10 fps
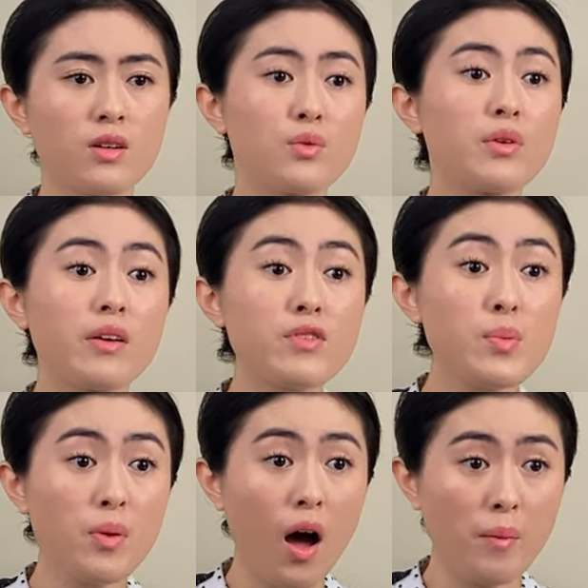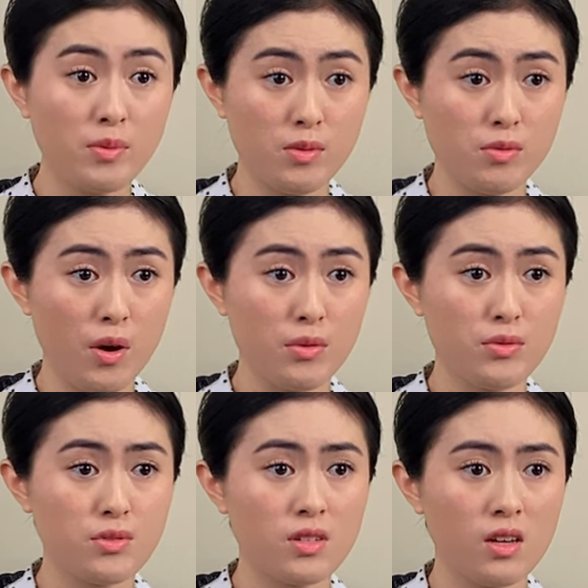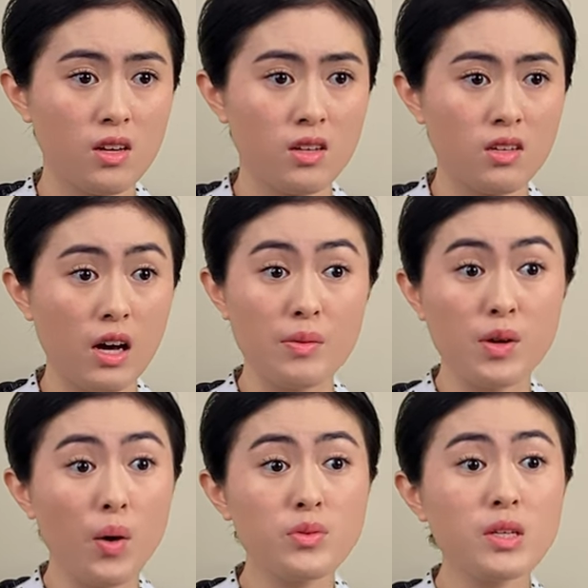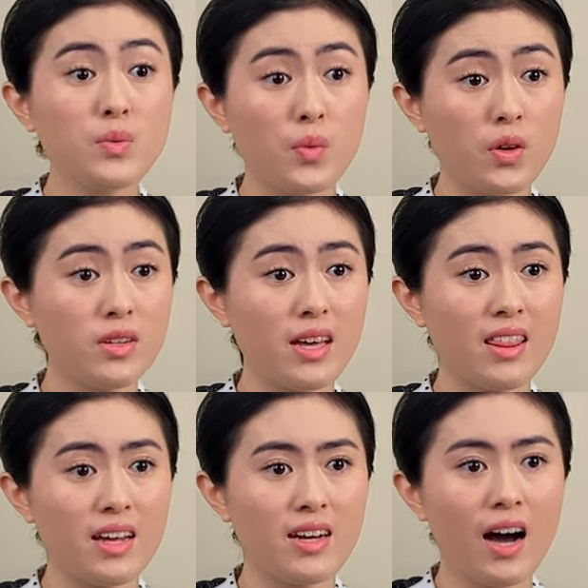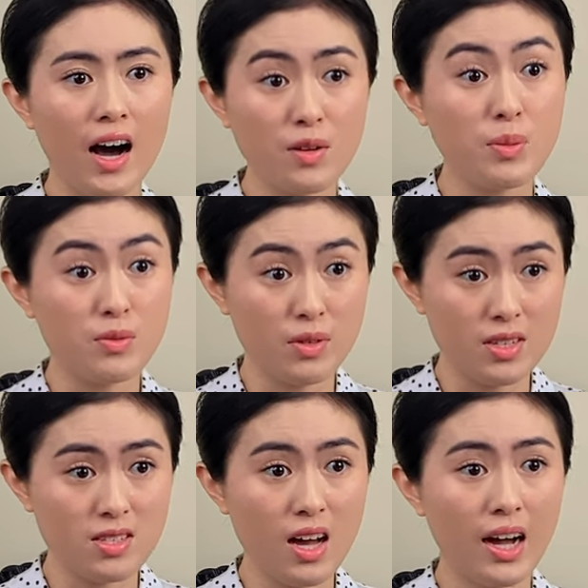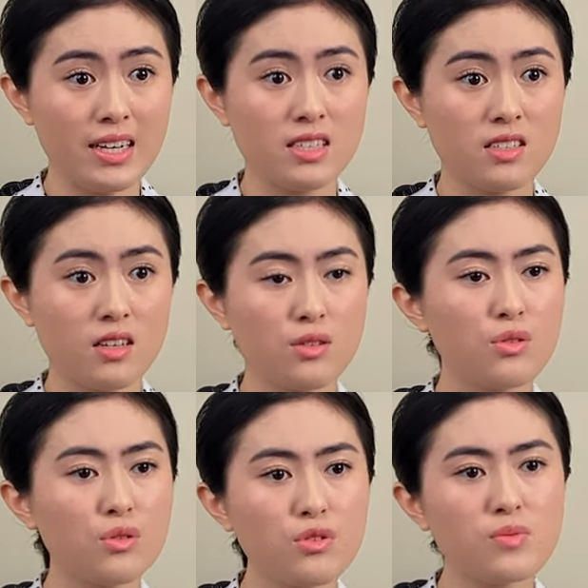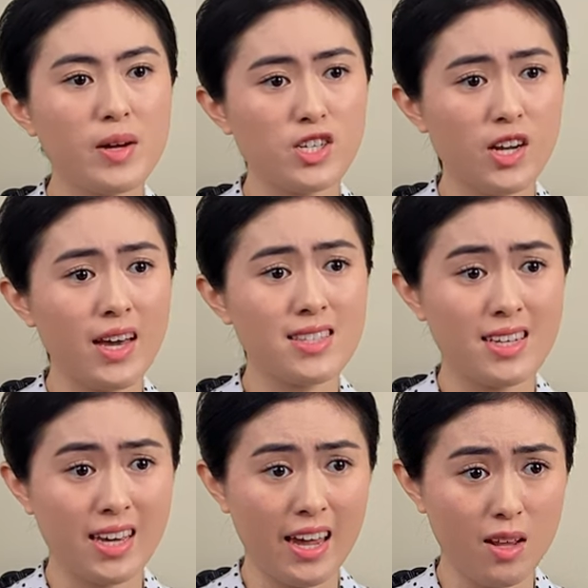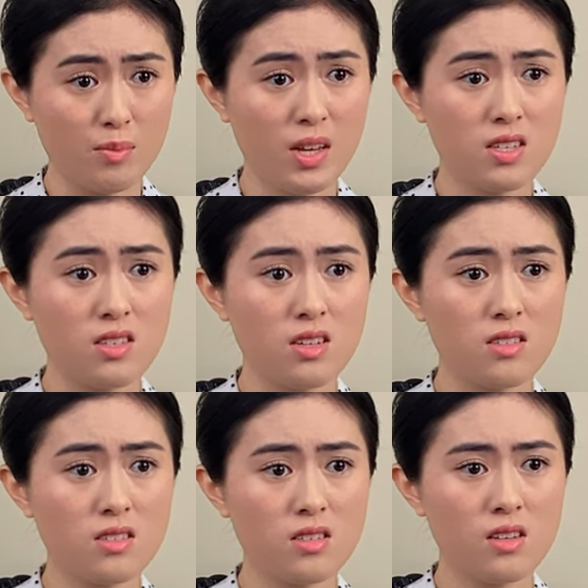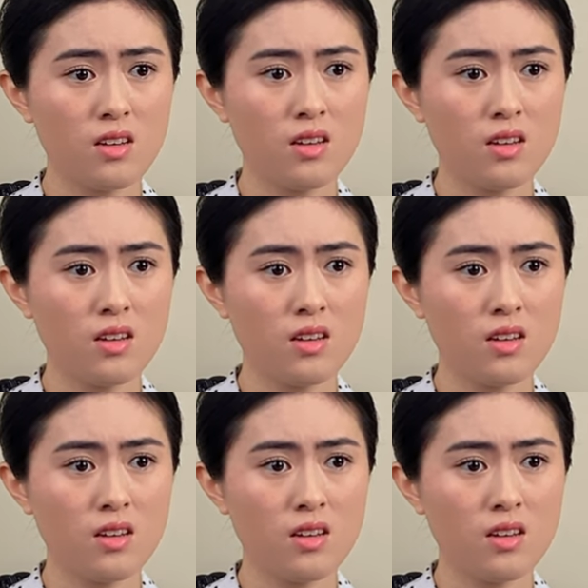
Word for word: Whenever a problem arose, I would only worry that I'd be reassigned and lose my chance at gaining blessings.